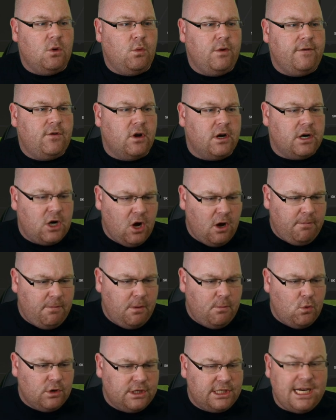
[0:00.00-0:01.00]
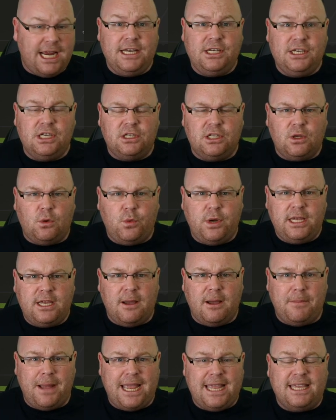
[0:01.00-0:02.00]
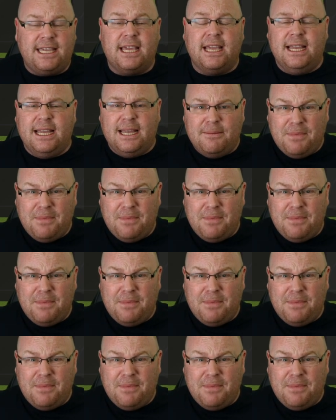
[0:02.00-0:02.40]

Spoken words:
We've got a couple more changes that we can make.